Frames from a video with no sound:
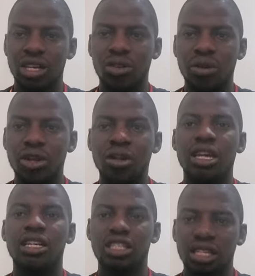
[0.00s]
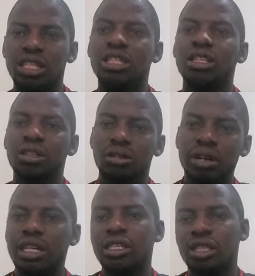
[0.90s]
you may not get
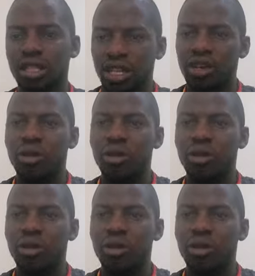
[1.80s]
right the